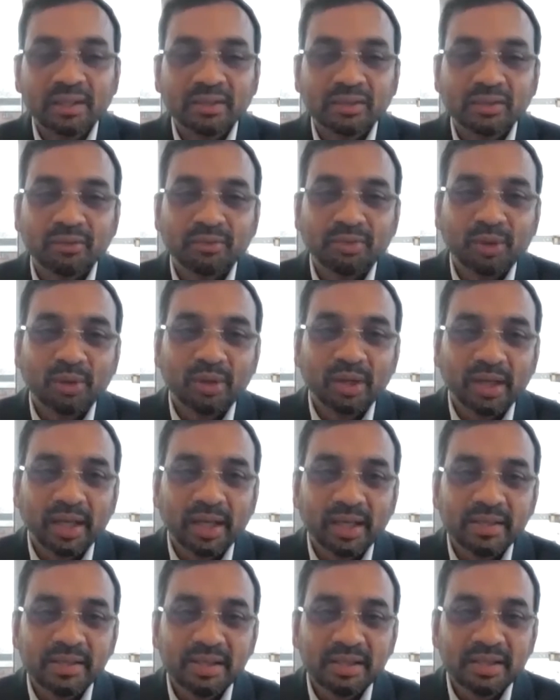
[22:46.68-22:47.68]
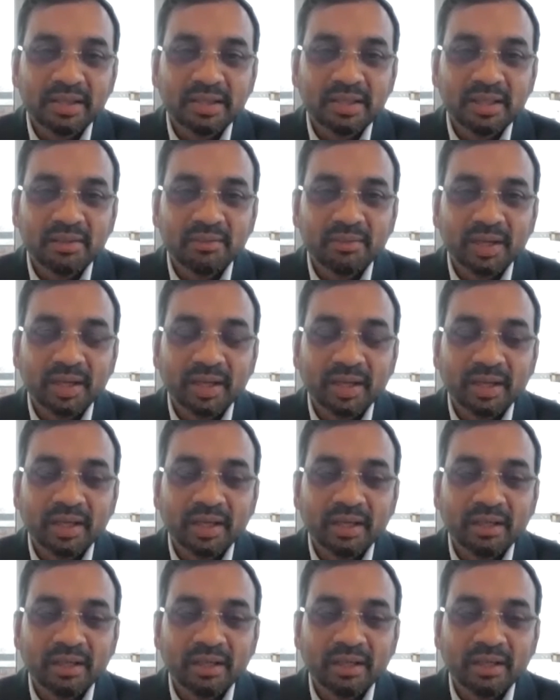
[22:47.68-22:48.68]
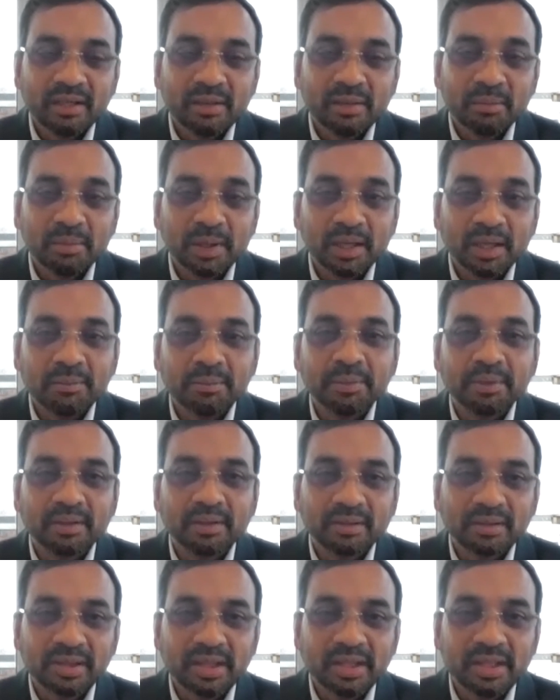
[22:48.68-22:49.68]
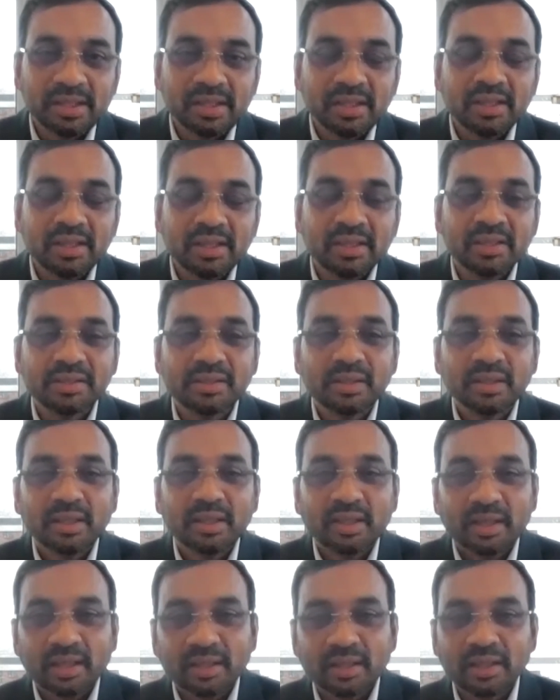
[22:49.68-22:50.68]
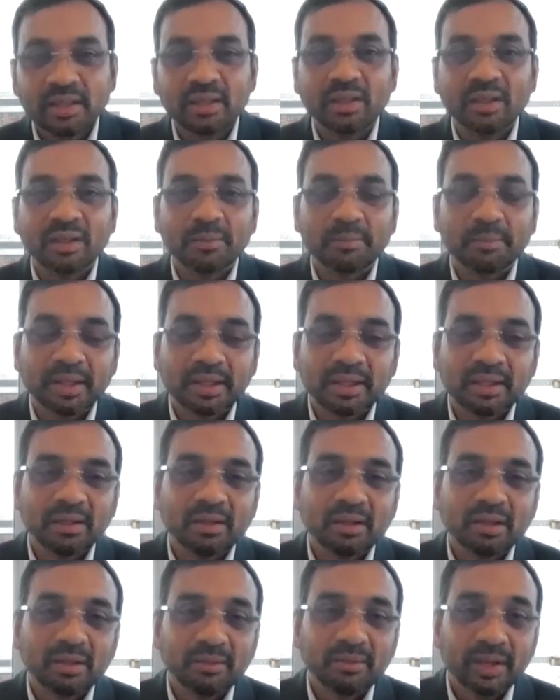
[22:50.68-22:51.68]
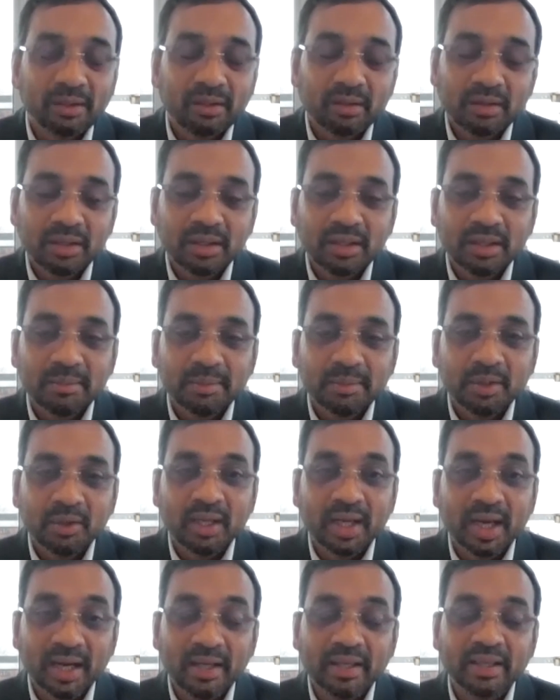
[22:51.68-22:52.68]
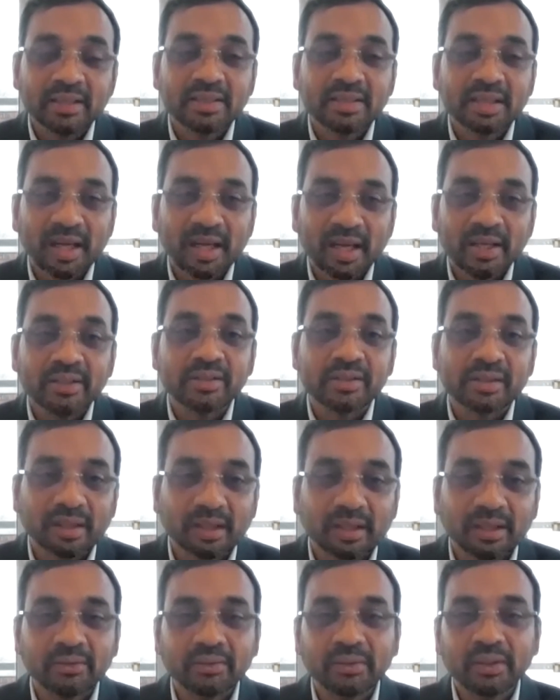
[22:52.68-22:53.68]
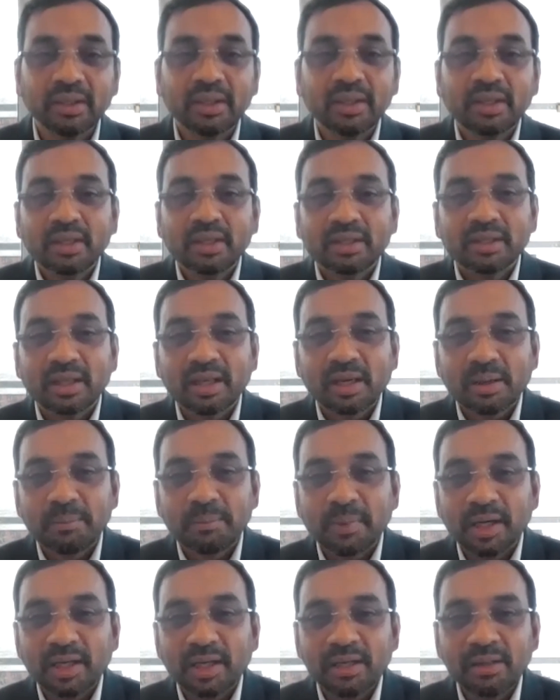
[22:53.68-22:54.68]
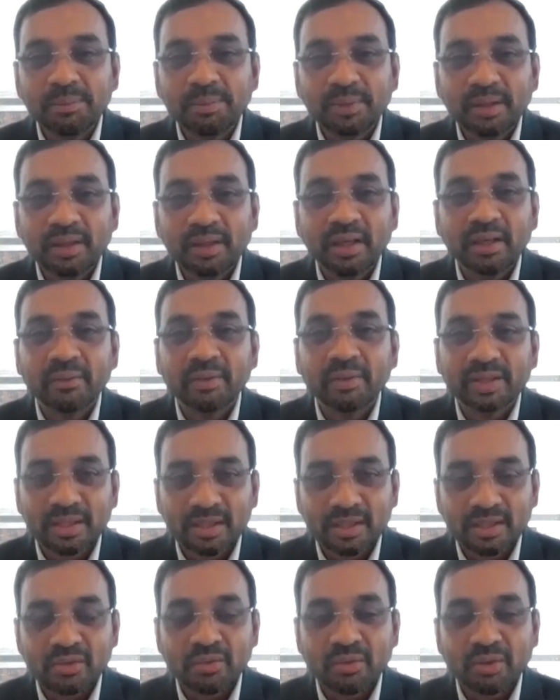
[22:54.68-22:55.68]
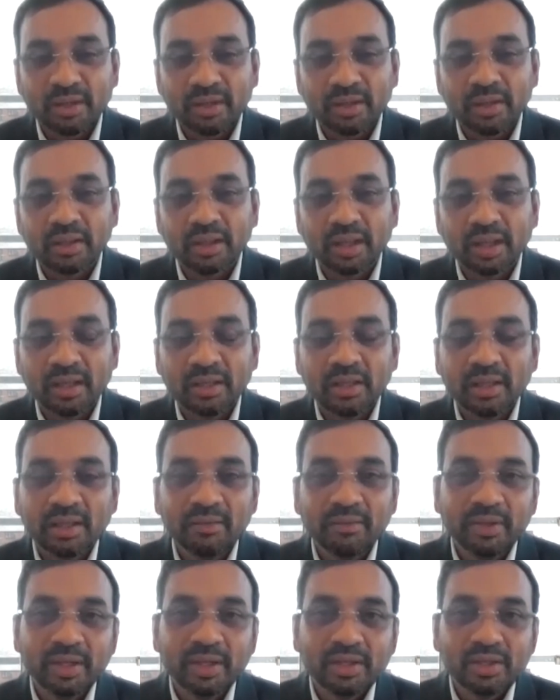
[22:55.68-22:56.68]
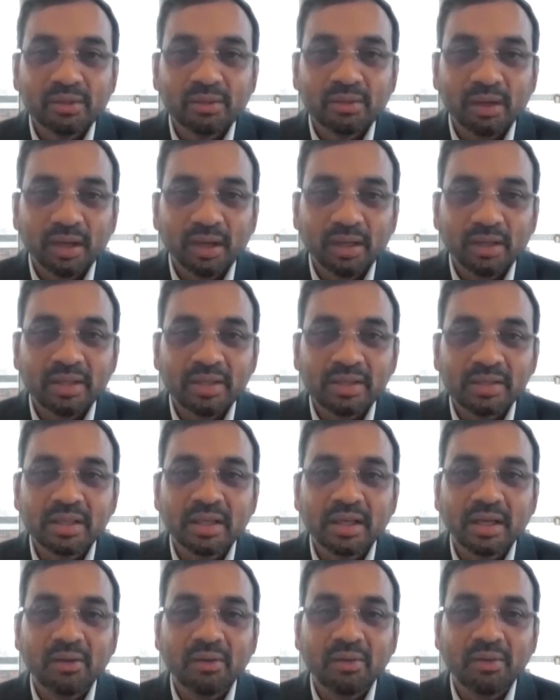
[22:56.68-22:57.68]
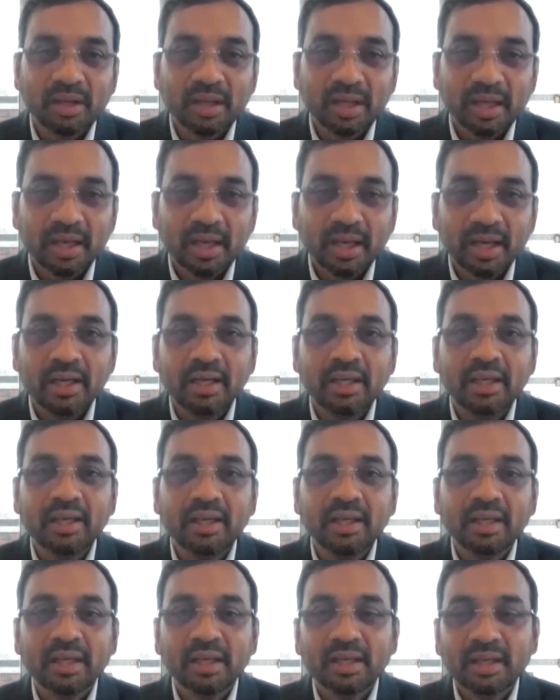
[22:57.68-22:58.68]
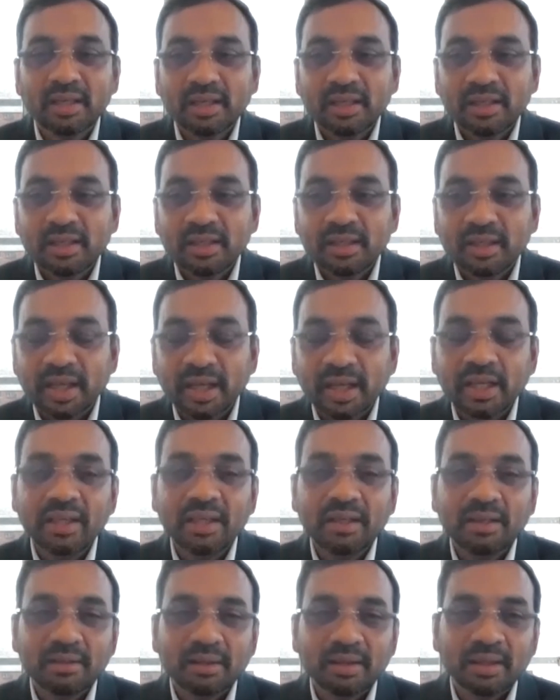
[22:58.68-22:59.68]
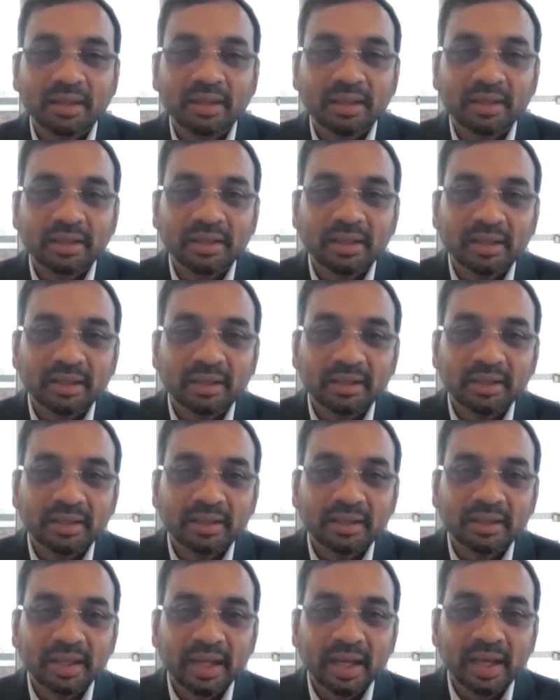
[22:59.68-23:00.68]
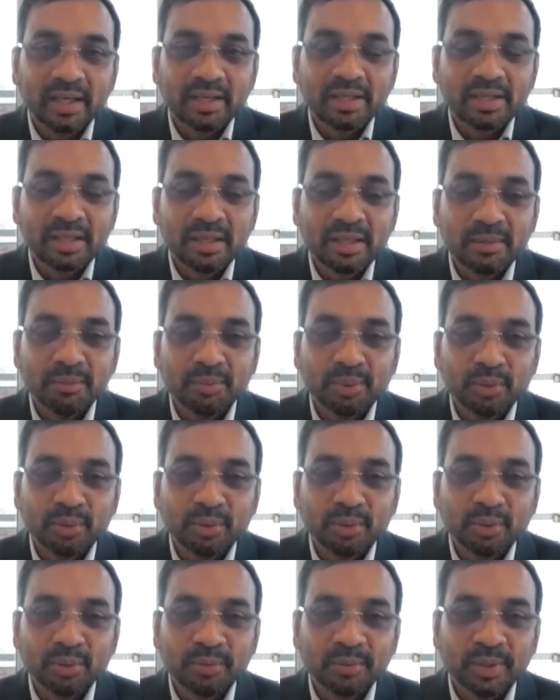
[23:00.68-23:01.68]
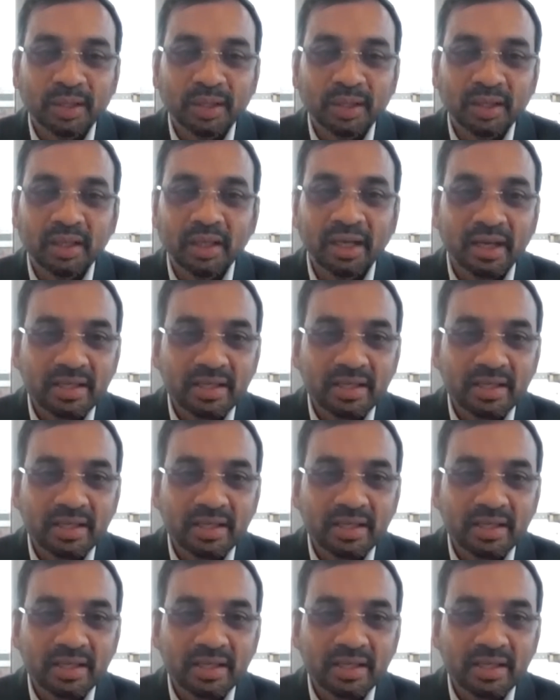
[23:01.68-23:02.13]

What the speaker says: So if you look at IC engine, we are getting into multiple CNGs, ethanol, methanol. We are talking about hydrogen ICE now. There are multiple innovations going on. I think we should not discount any energy improvement in any